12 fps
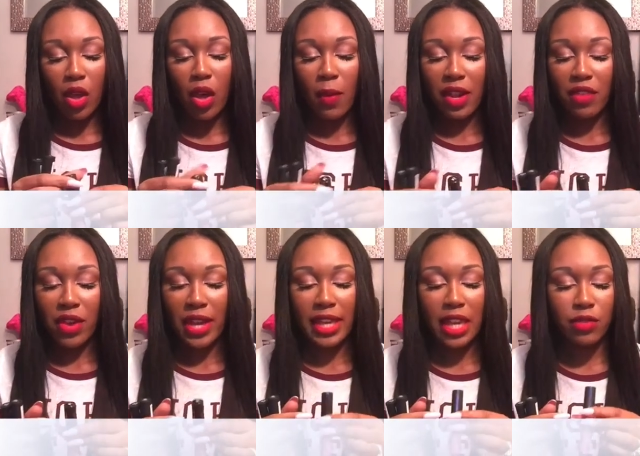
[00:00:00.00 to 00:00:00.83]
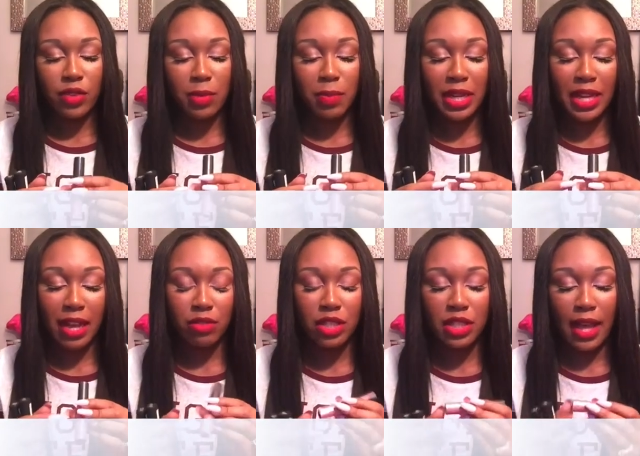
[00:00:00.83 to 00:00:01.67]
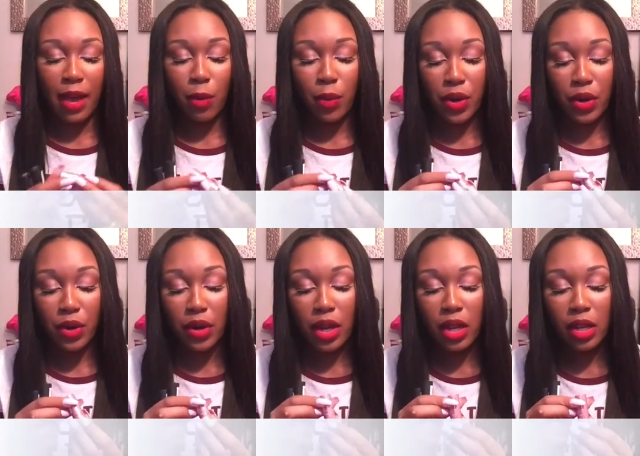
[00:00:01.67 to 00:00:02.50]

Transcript: or oh, whatever. I can't really pronounce that word.